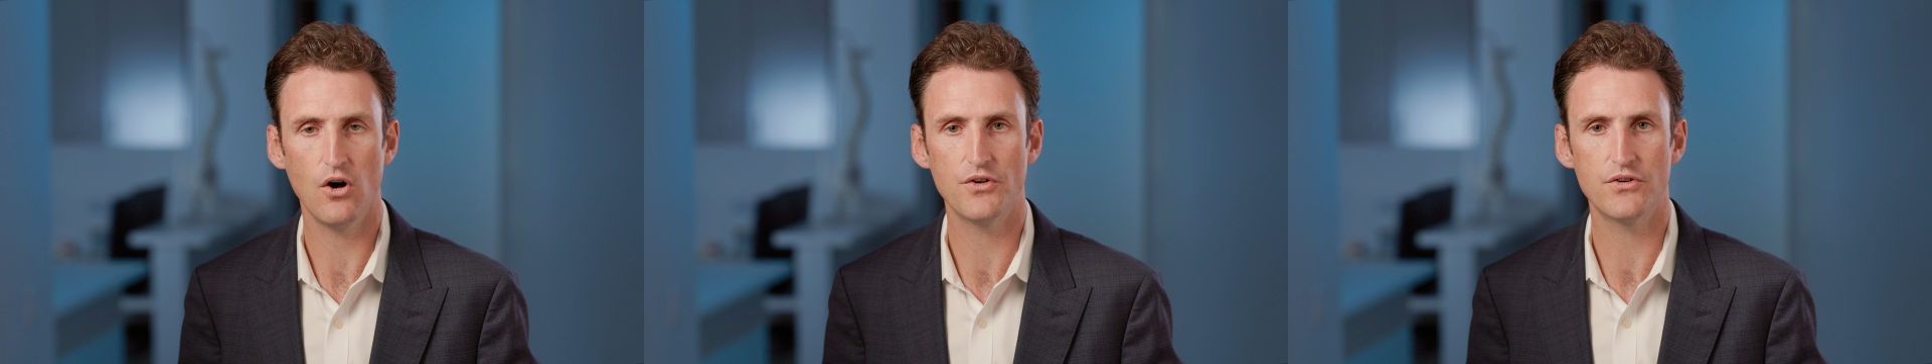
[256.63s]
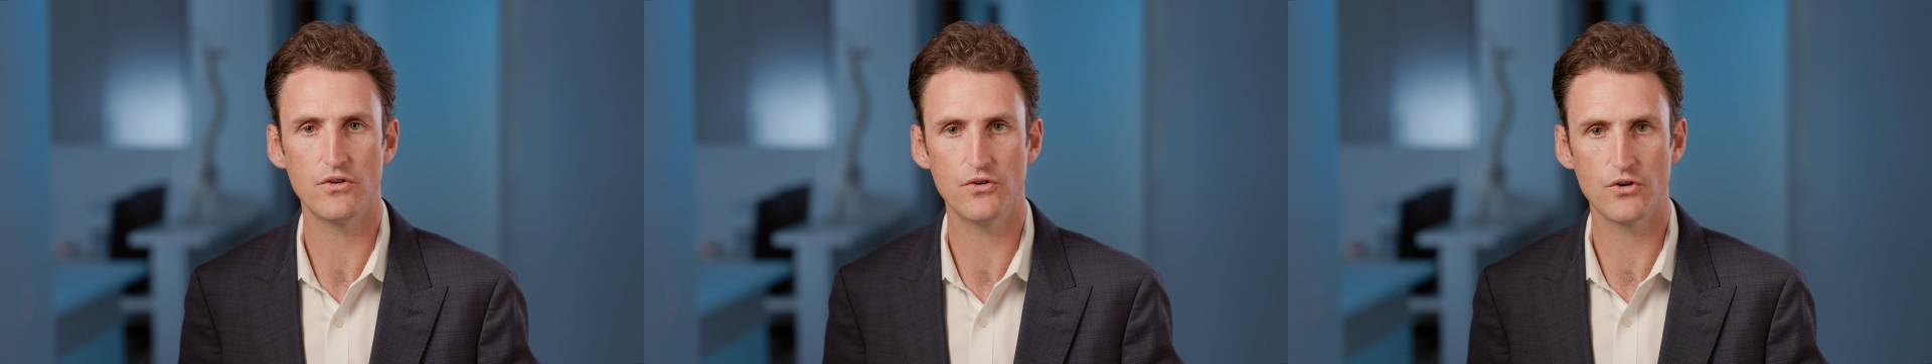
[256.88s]

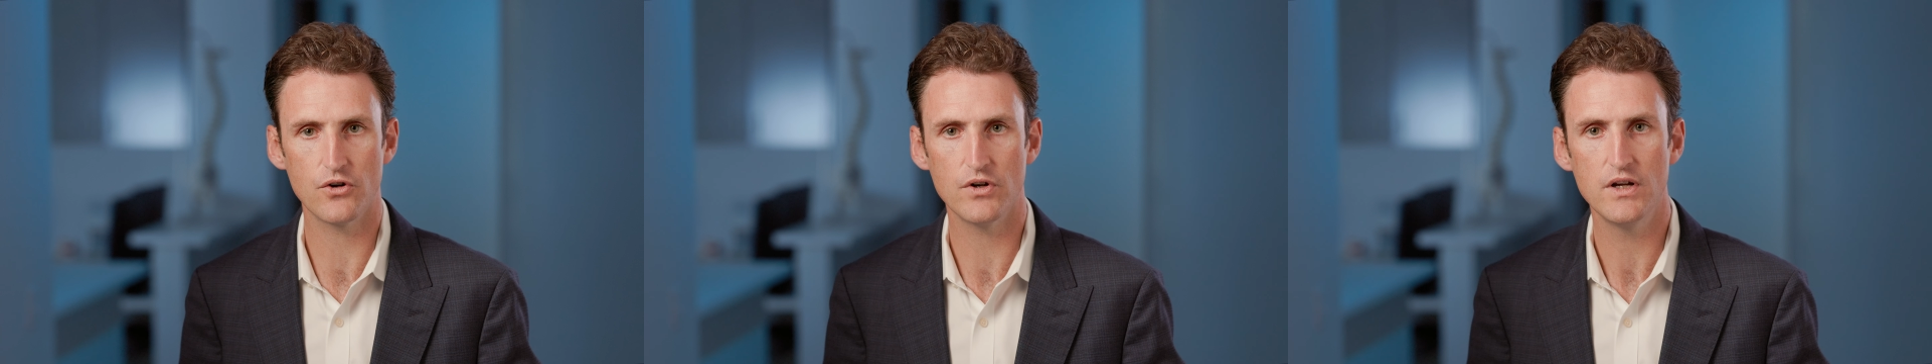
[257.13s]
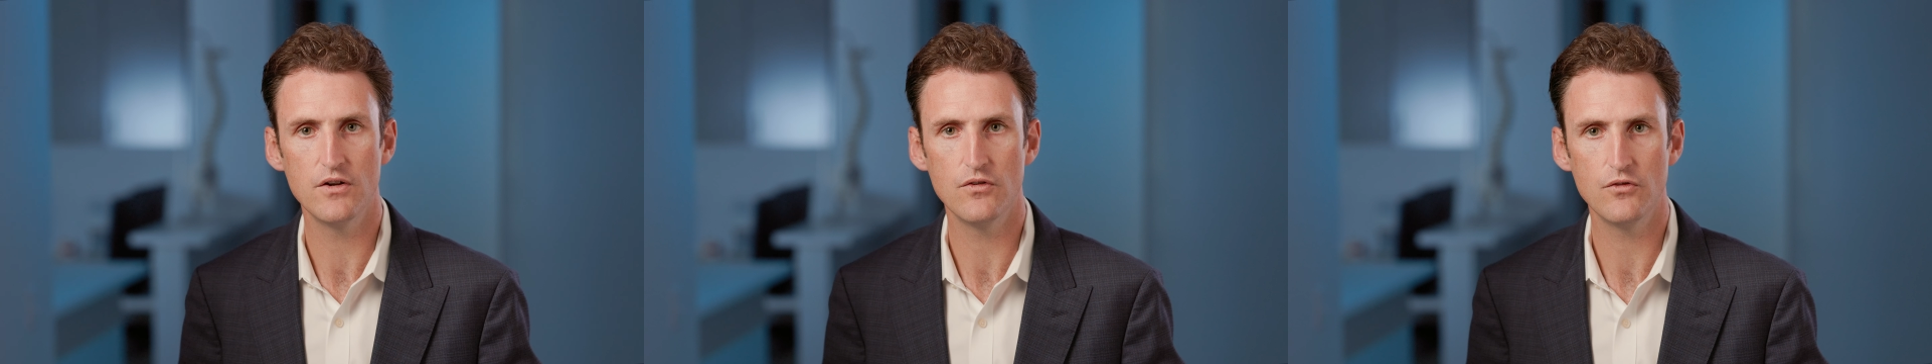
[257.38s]
until
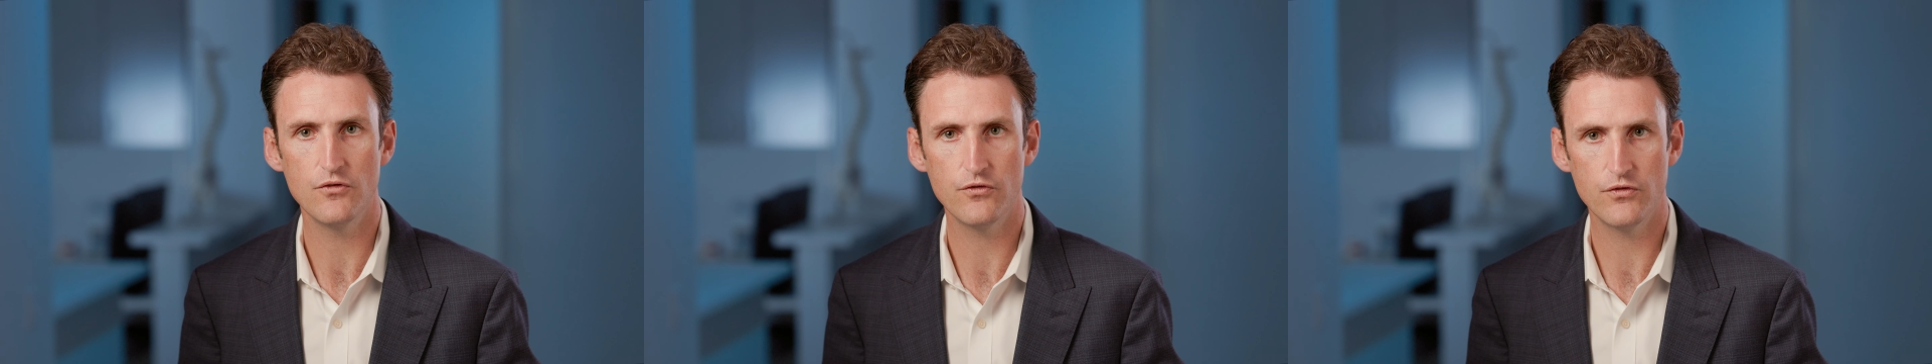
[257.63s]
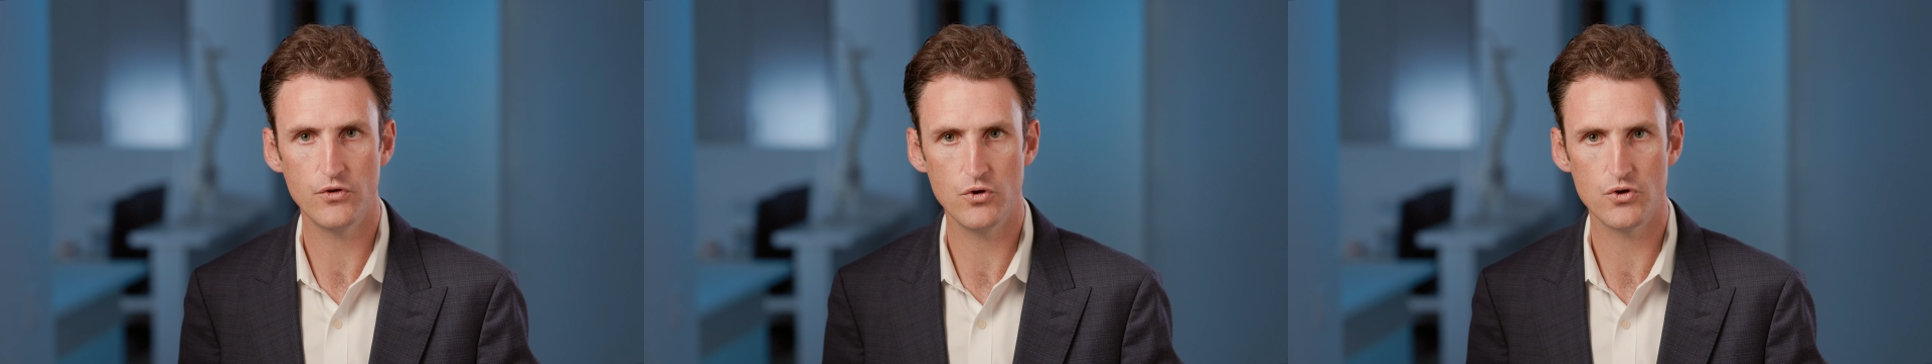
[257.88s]
your
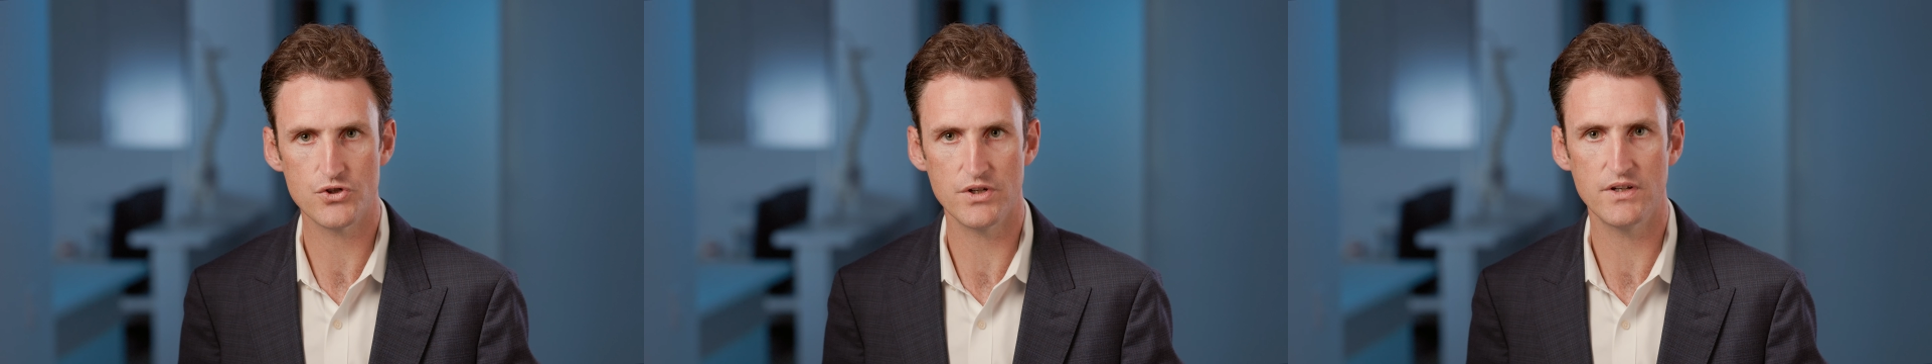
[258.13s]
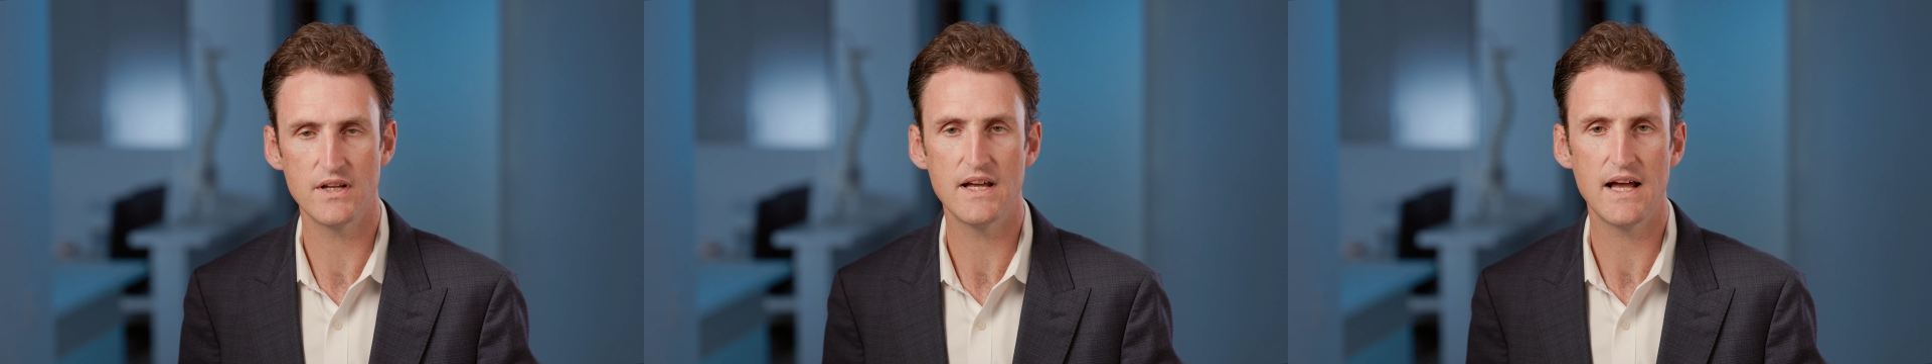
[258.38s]

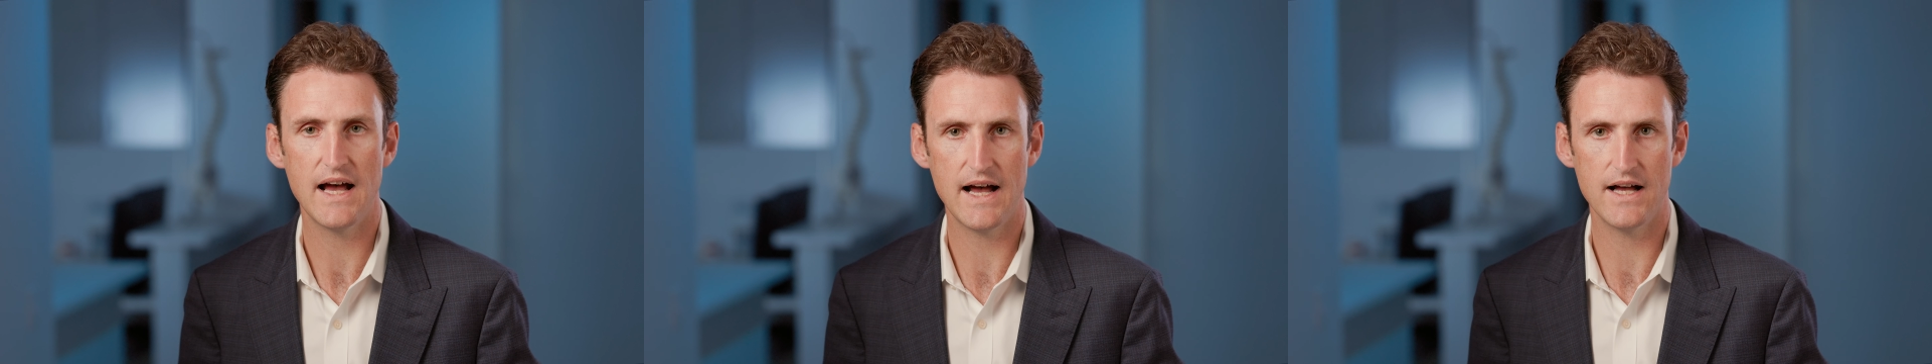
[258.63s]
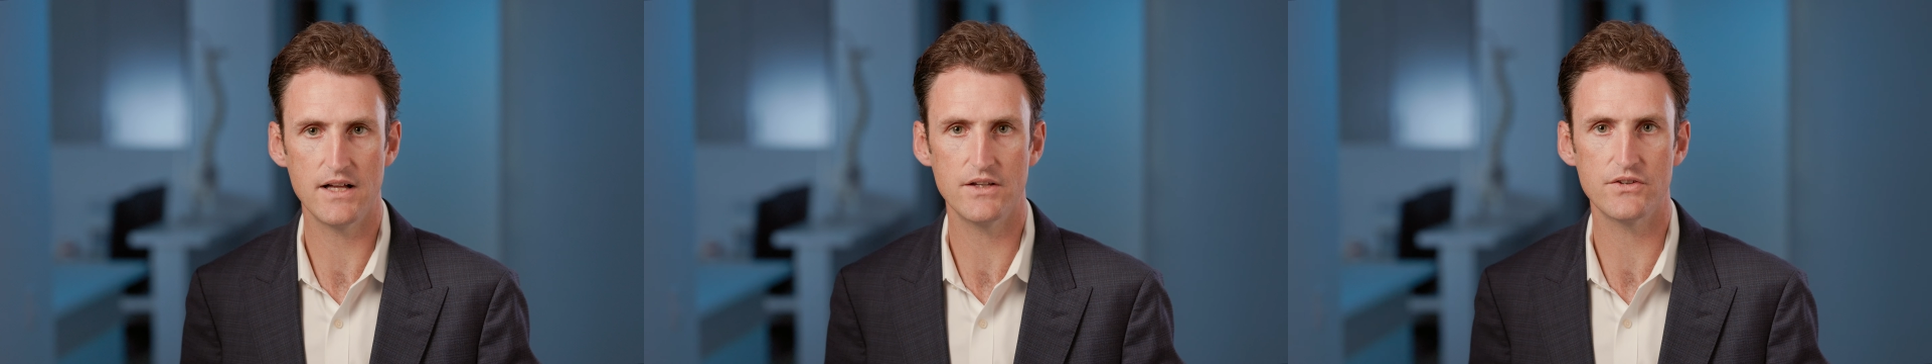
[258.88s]
fusion
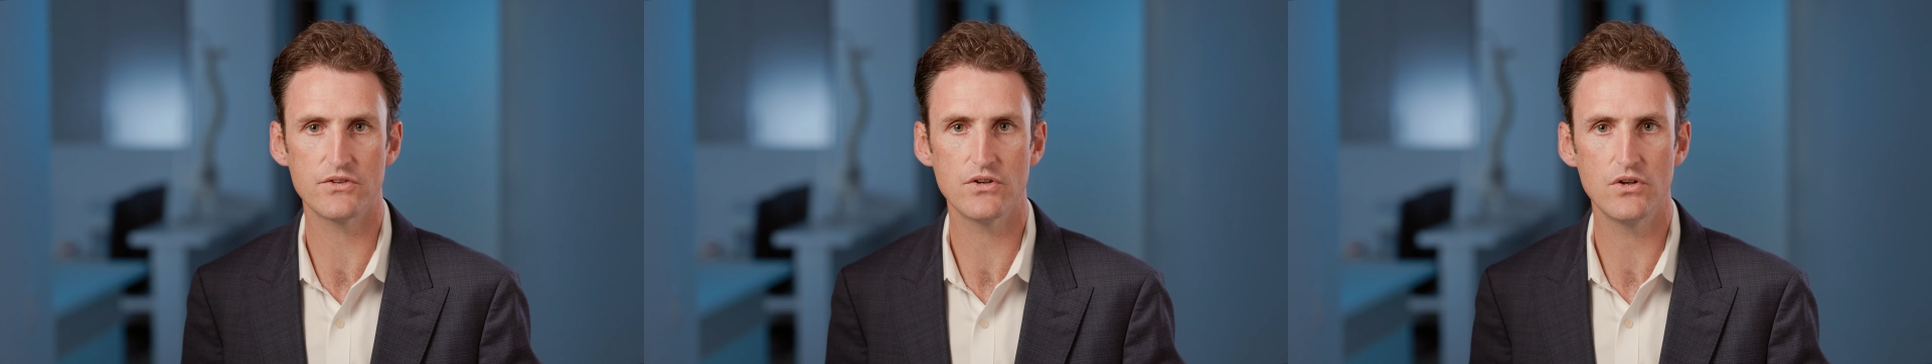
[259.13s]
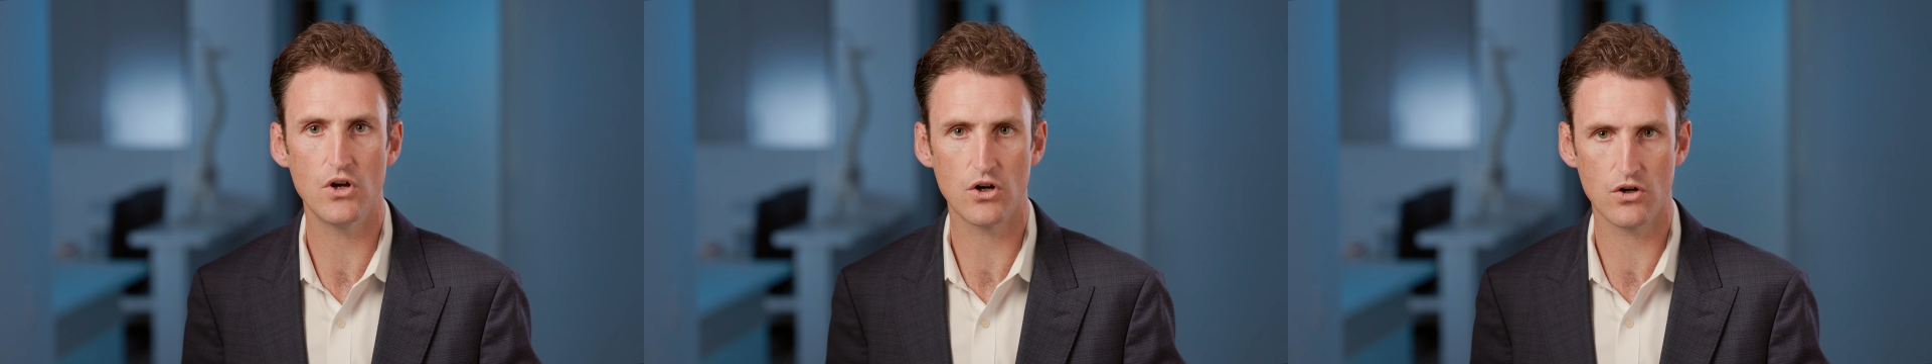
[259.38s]
has
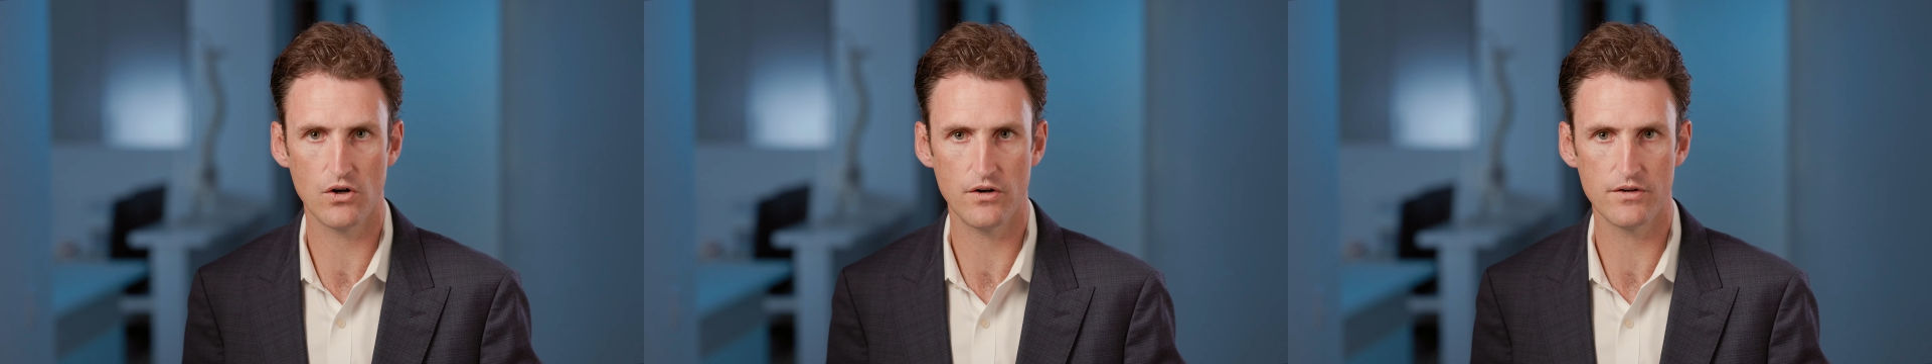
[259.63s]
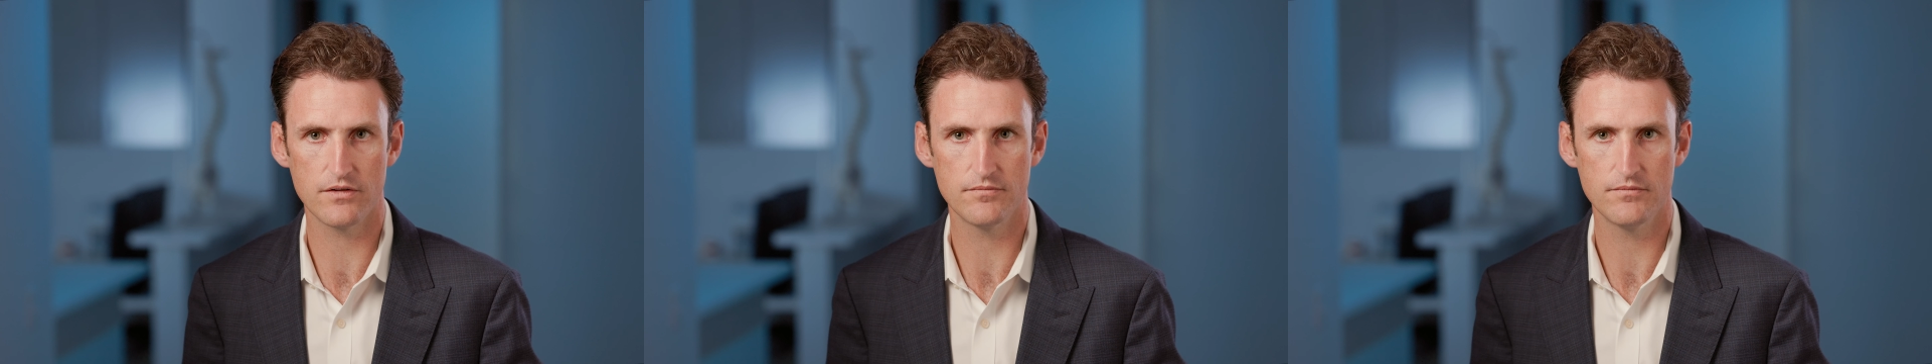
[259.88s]

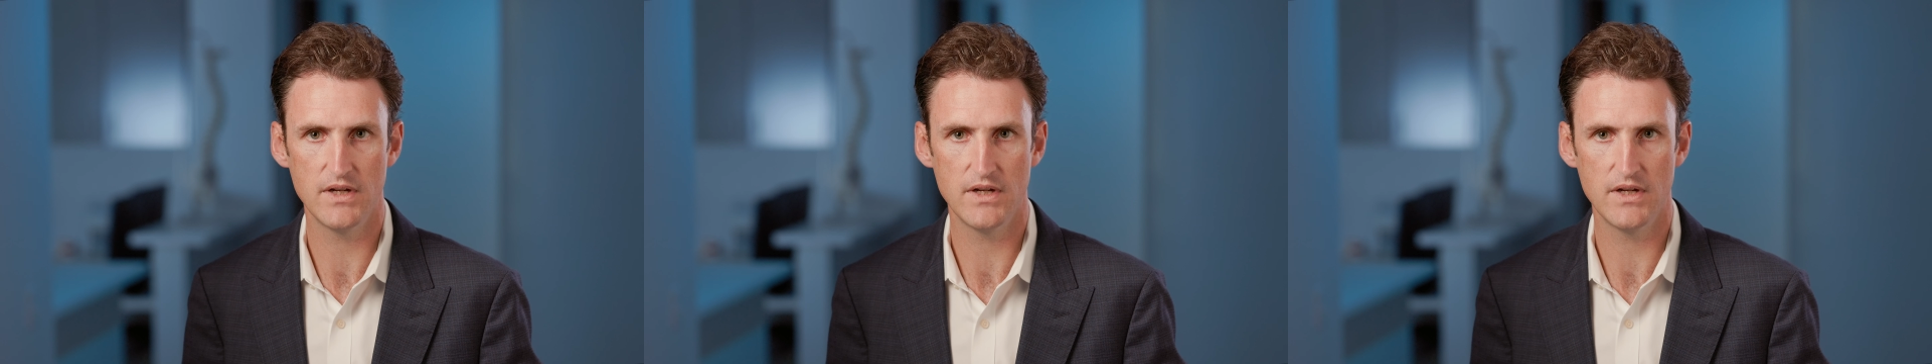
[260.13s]
occurred.